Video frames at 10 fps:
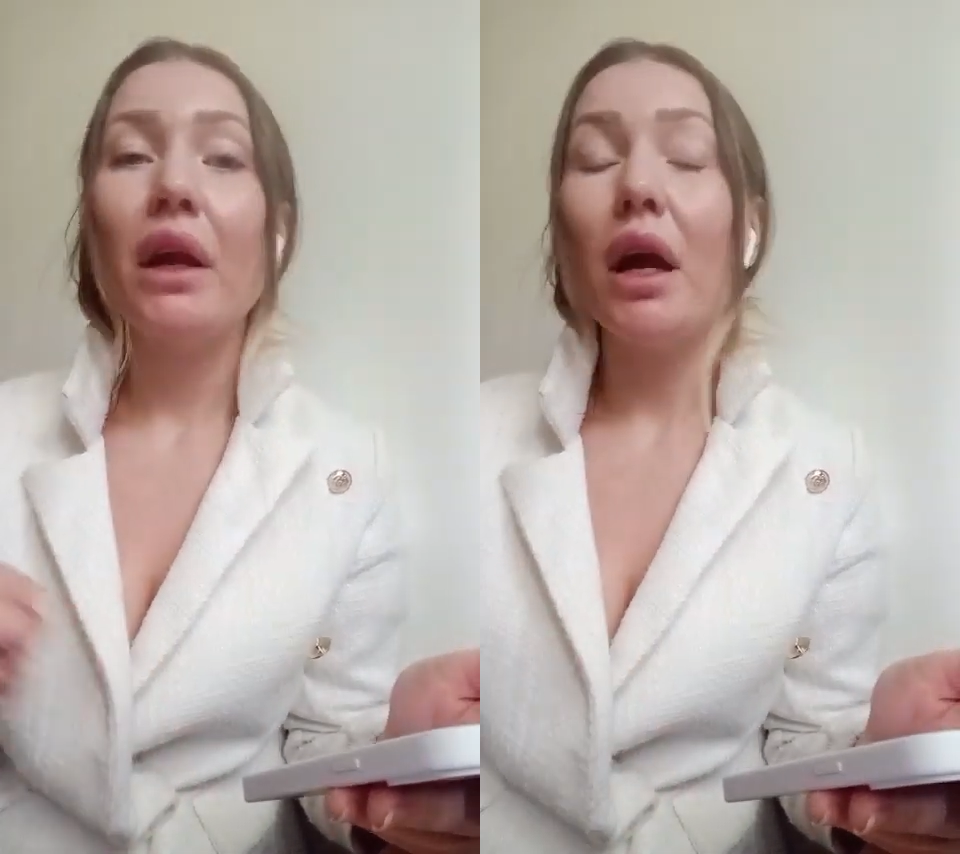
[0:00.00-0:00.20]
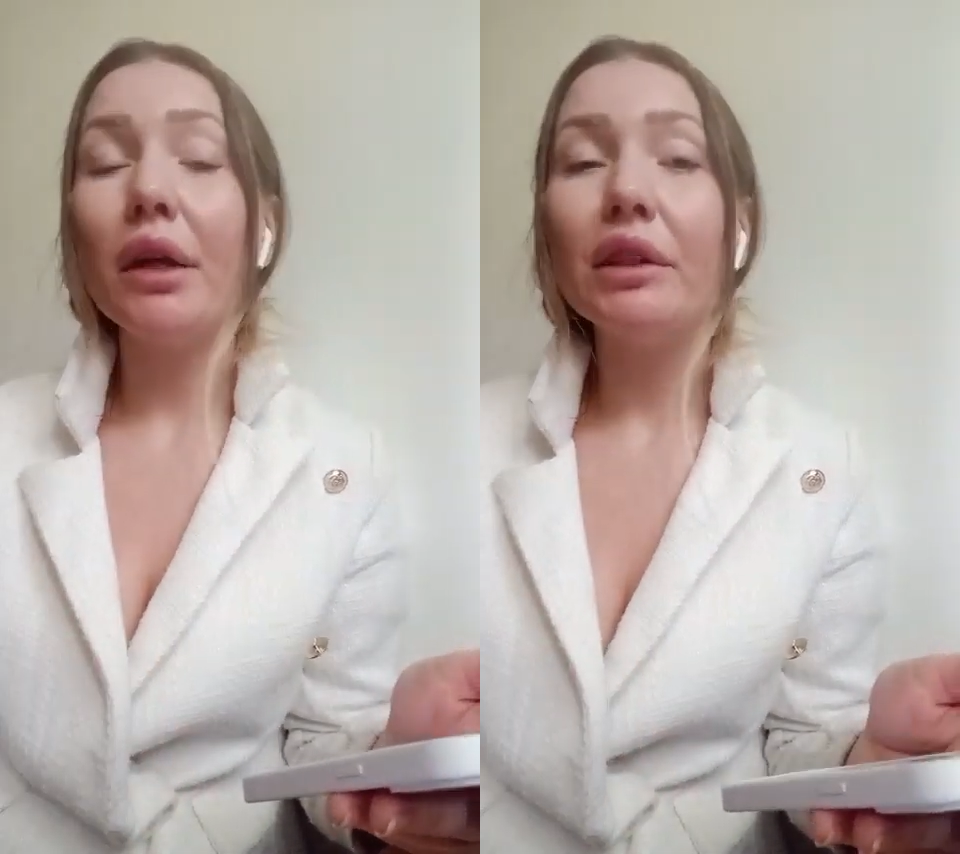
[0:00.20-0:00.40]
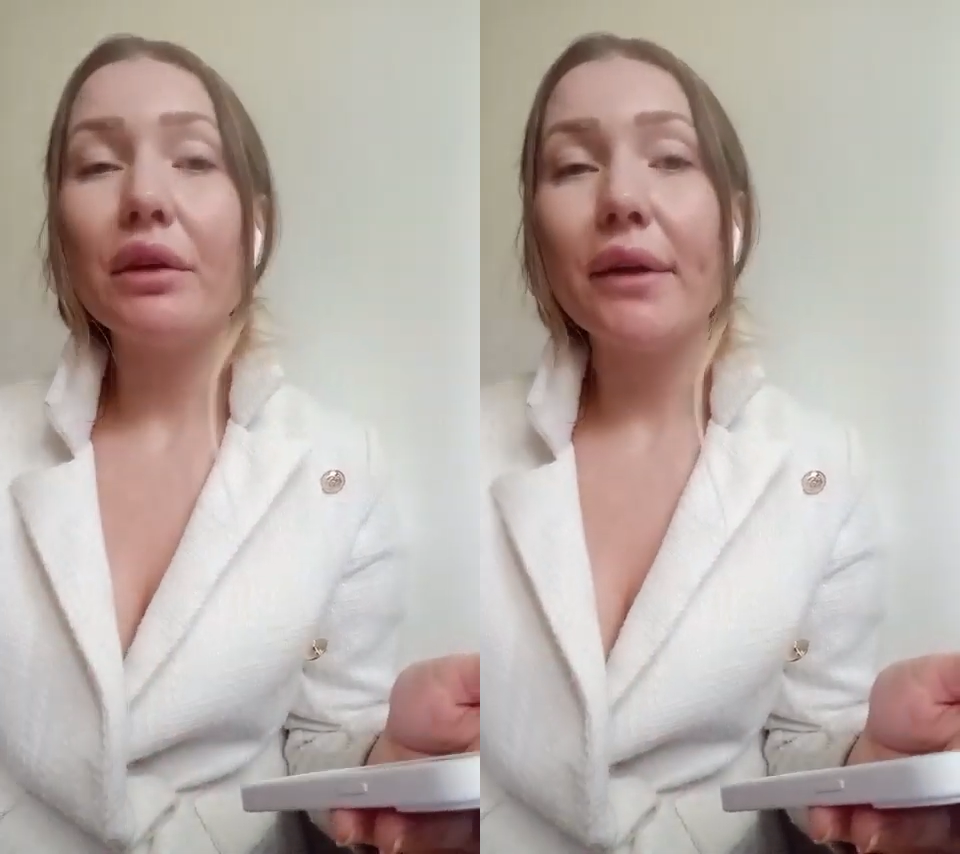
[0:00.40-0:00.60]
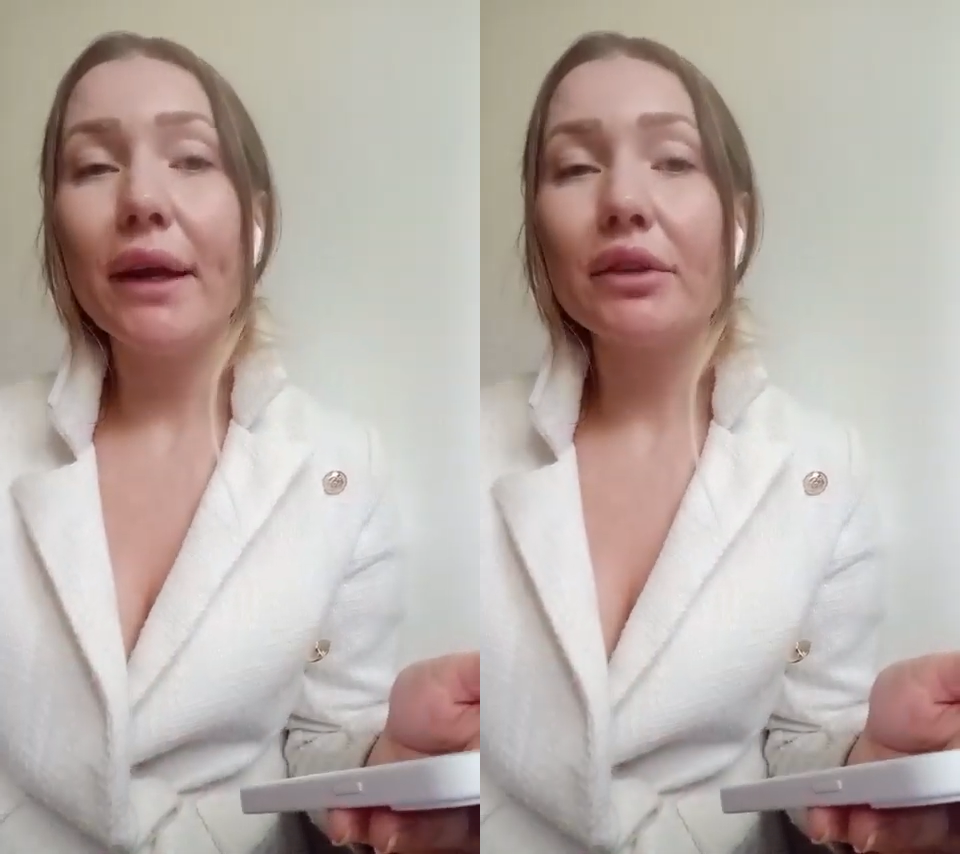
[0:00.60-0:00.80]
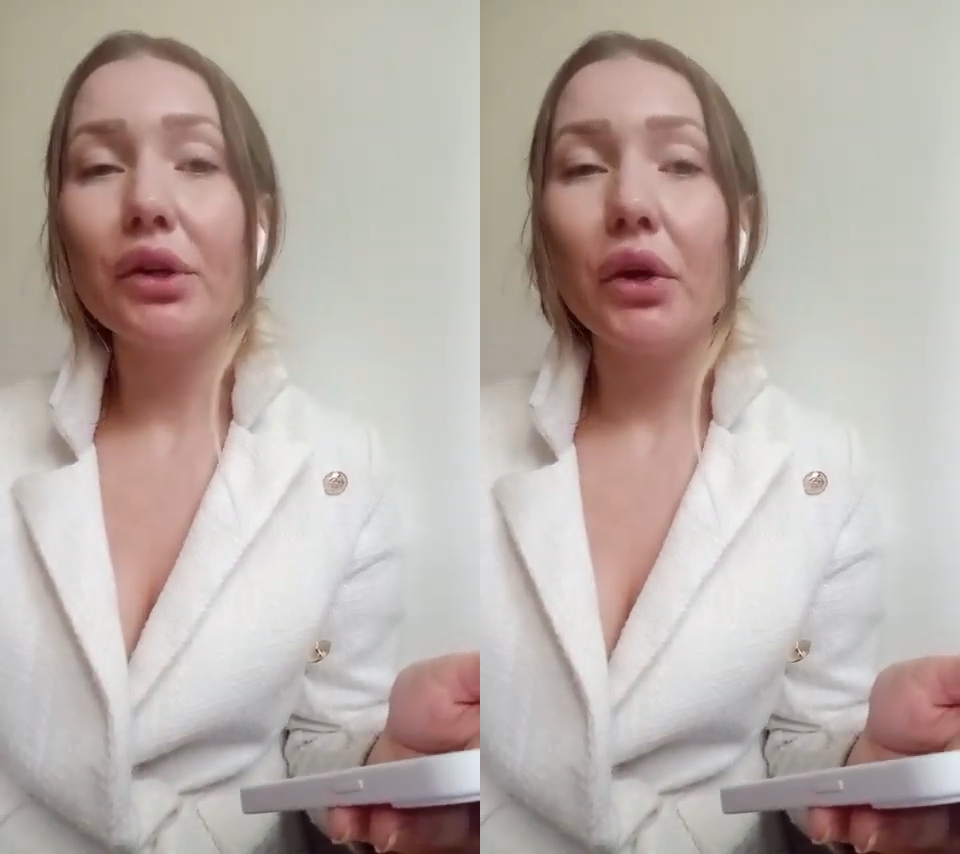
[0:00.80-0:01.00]
art
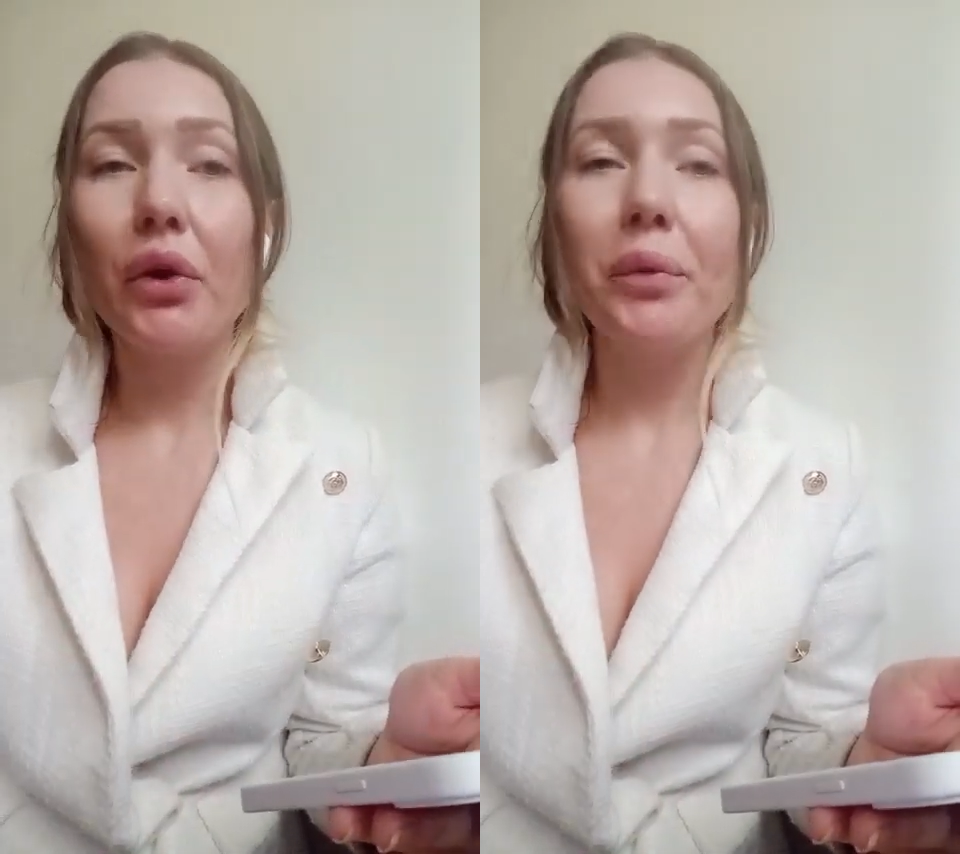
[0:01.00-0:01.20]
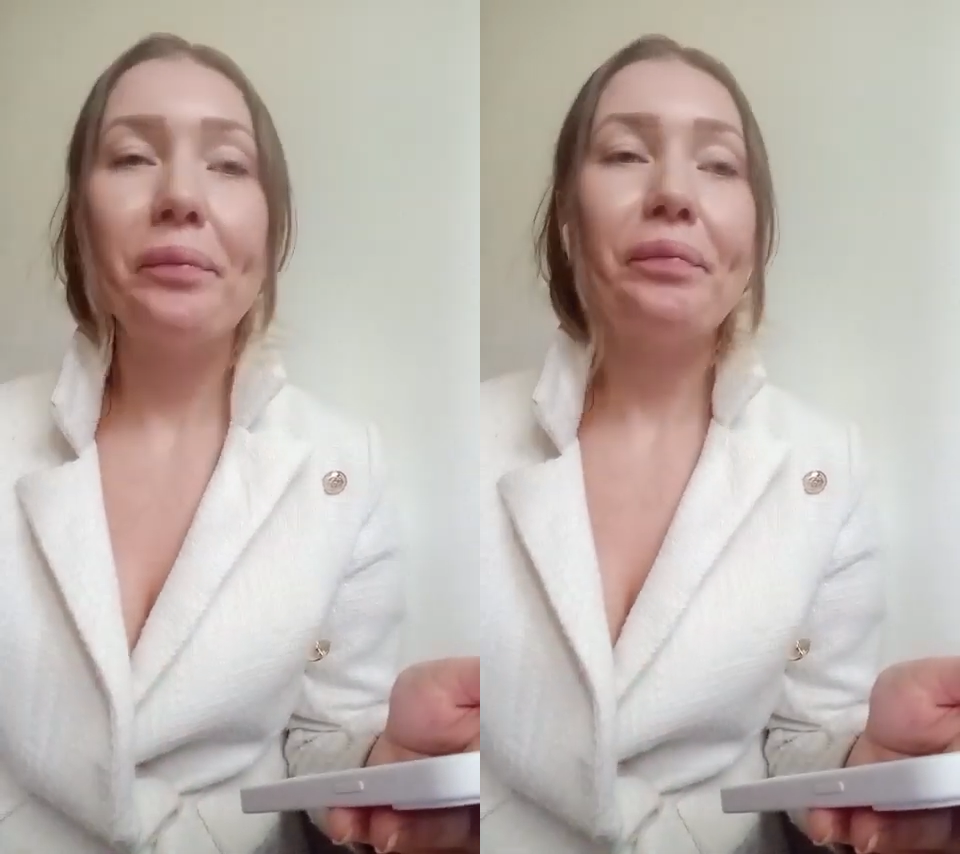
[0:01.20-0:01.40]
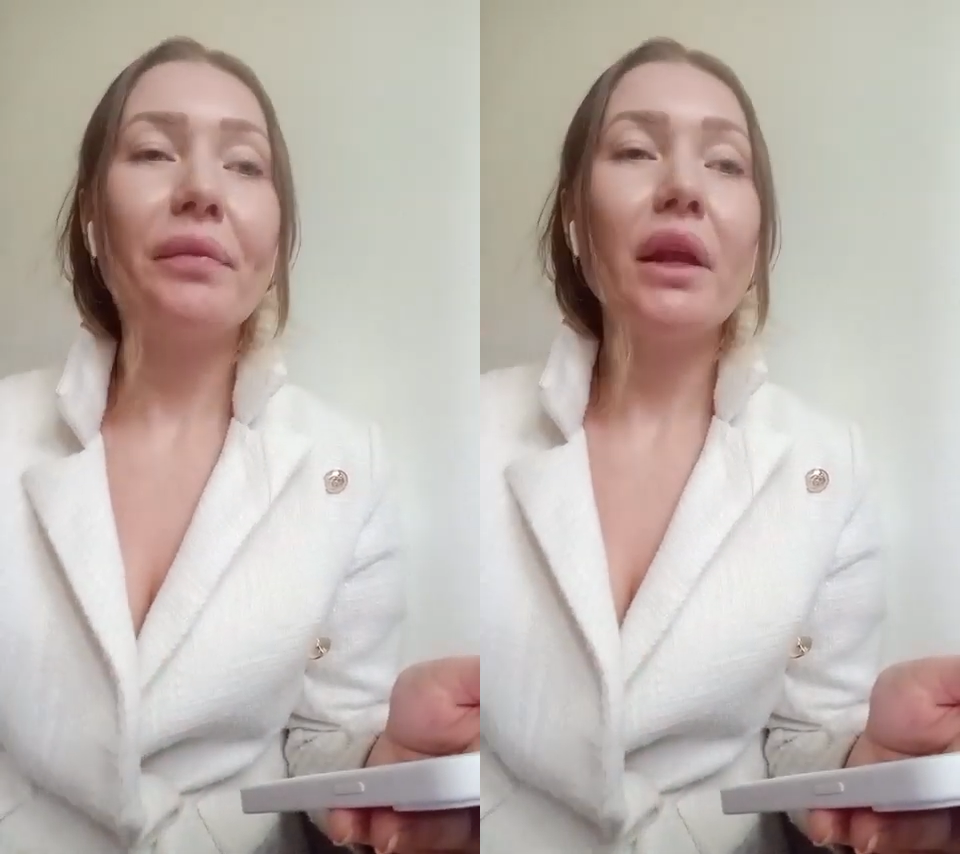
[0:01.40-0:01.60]
director,